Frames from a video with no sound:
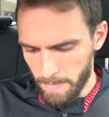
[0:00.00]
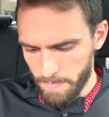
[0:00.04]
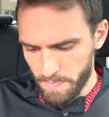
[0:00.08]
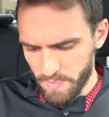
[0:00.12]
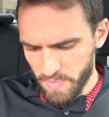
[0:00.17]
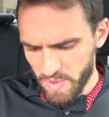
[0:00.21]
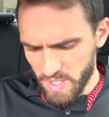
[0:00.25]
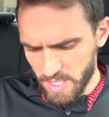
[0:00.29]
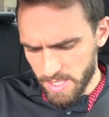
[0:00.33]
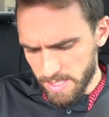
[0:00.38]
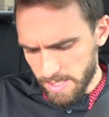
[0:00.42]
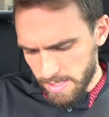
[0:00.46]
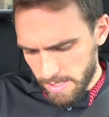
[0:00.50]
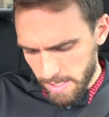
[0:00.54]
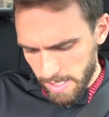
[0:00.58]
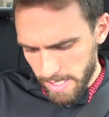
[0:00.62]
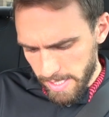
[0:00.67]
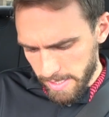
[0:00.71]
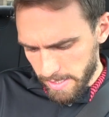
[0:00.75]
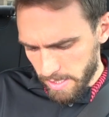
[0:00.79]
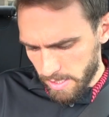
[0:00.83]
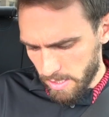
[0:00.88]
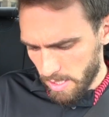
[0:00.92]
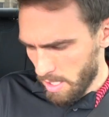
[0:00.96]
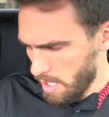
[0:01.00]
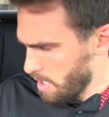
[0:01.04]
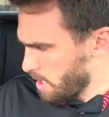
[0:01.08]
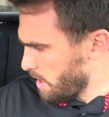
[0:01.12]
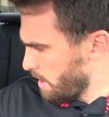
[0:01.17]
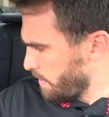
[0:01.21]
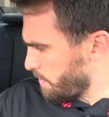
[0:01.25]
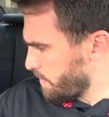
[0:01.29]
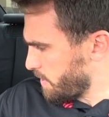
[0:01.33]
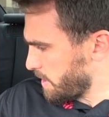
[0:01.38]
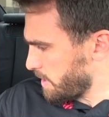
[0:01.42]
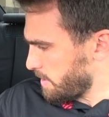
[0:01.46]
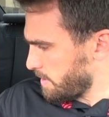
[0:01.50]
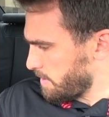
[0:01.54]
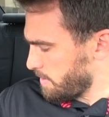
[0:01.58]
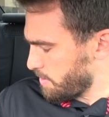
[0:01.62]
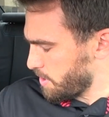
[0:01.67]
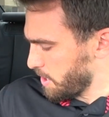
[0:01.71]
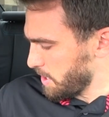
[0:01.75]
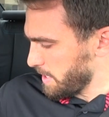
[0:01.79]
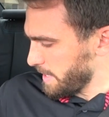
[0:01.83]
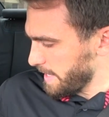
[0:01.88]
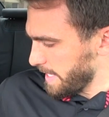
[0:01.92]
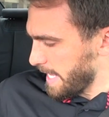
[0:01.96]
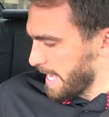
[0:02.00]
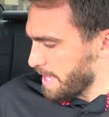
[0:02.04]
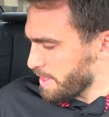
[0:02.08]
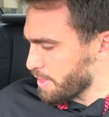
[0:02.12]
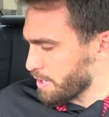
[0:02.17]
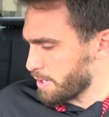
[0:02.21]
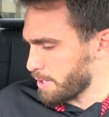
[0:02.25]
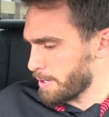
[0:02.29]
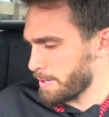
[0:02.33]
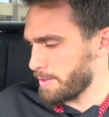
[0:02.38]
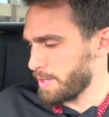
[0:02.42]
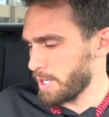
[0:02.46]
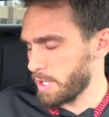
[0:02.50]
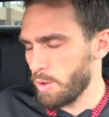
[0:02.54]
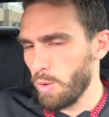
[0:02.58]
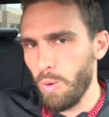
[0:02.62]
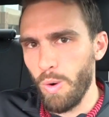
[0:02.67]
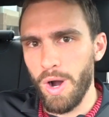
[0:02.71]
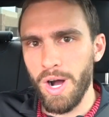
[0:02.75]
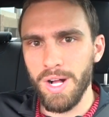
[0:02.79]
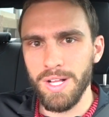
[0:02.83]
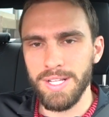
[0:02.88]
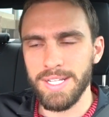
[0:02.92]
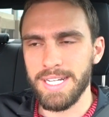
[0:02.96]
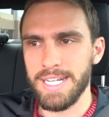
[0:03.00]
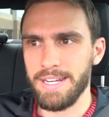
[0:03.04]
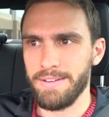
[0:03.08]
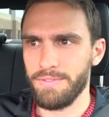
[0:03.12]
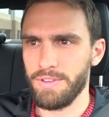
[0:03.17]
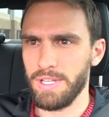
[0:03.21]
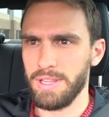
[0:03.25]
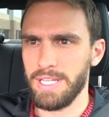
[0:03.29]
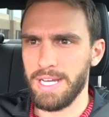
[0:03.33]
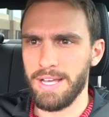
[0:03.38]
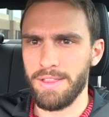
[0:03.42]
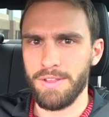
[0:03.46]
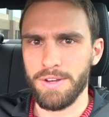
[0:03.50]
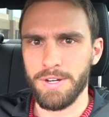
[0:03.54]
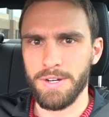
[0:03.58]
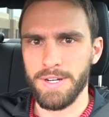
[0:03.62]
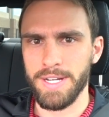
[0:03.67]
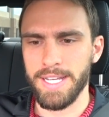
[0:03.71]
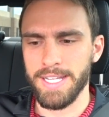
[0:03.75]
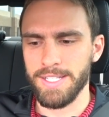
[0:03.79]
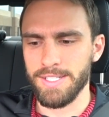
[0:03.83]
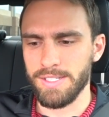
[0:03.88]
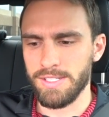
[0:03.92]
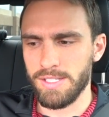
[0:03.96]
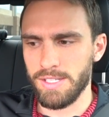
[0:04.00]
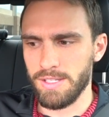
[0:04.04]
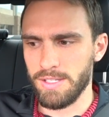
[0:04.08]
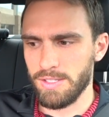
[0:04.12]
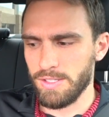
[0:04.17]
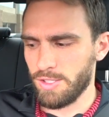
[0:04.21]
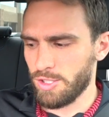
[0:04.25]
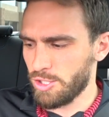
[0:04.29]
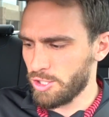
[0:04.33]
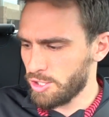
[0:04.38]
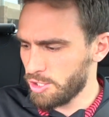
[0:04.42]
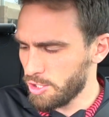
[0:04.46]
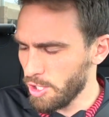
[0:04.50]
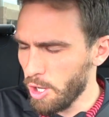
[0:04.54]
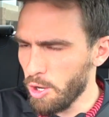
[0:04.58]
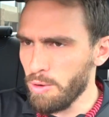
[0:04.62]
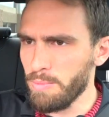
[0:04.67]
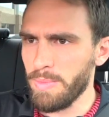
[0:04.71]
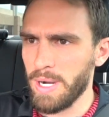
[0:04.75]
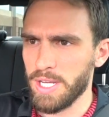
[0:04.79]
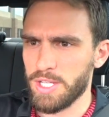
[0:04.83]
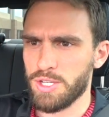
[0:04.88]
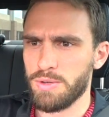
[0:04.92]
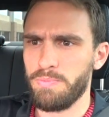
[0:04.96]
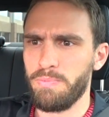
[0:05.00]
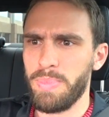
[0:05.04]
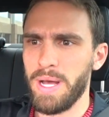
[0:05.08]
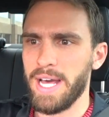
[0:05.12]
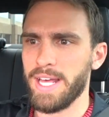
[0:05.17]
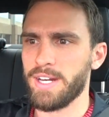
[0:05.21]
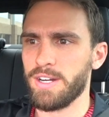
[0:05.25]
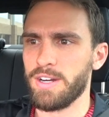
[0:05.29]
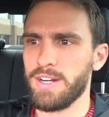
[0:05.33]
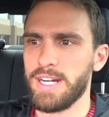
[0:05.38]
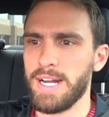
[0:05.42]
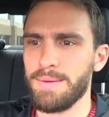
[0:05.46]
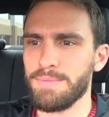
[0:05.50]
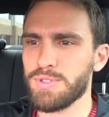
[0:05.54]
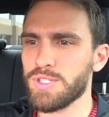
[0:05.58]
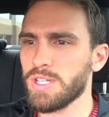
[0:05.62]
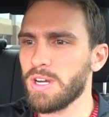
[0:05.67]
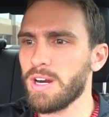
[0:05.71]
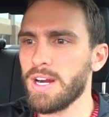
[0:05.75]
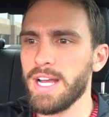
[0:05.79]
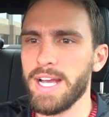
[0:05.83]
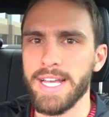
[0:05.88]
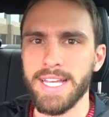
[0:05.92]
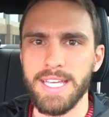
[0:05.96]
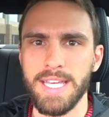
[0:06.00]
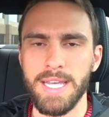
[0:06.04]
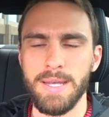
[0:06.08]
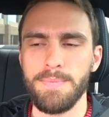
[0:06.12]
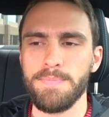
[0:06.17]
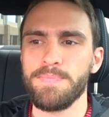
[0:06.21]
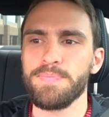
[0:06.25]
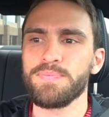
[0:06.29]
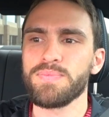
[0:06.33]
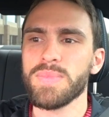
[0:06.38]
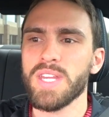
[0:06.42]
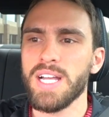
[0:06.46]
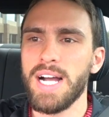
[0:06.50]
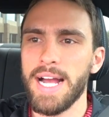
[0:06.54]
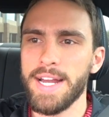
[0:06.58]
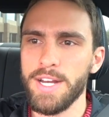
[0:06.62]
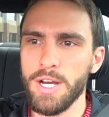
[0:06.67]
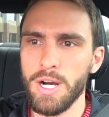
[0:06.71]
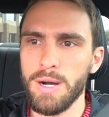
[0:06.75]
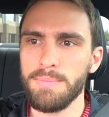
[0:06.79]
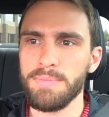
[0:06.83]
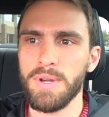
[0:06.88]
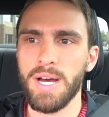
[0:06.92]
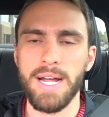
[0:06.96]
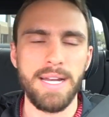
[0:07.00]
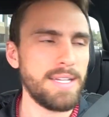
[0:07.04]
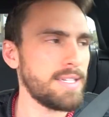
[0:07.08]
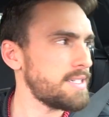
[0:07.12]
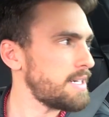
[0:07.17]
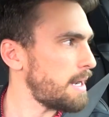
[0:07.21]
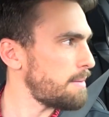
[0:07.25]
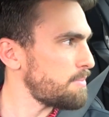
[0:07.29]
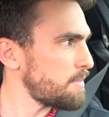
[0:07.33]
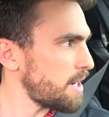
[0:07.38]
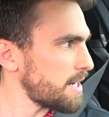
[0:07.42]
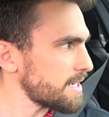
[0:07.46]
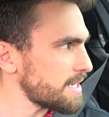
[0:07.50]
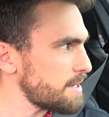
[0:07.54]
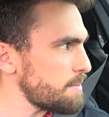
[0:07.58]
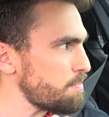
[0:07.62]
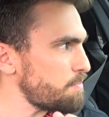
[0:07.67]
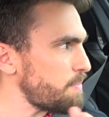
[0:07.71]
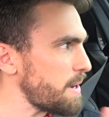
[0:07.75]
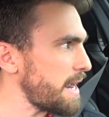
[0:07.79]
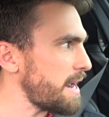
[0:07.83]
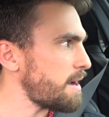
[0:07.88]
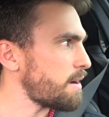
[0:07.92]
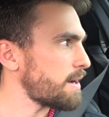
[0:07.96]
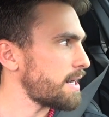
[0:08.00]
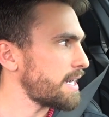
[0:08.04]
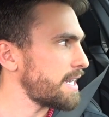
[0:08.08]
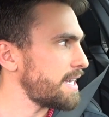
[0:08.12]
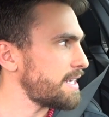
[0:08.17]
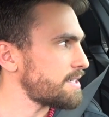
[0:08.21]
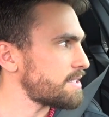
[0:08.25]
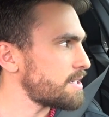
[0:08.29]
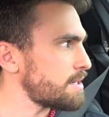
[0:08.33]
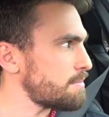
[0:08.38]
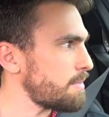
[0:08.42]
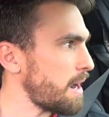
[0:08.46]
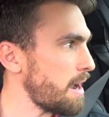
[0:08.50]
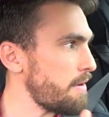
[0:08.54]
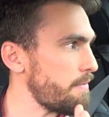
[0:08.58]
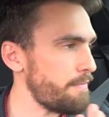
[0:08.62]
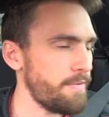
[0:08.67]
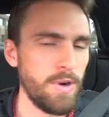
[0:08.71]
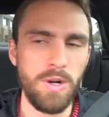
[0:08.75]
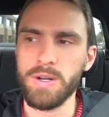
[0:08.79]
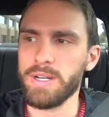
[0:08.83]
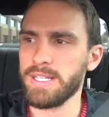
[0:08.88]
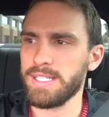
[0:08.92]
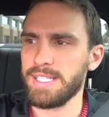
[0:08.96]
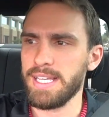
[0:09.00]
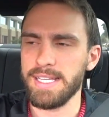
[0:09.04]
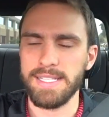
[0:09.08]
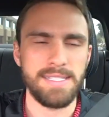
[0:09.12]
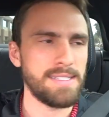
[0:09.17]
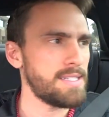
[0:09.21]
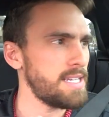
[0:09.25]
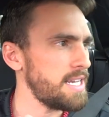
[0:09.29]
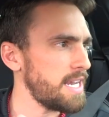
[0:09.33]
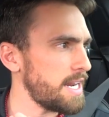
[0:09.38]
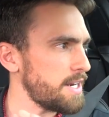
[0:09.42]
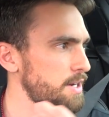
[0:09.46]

The seats, the leather, the quality of the leather is so much better, and I'm sorry I know I'm not comparing it to my Focus ST.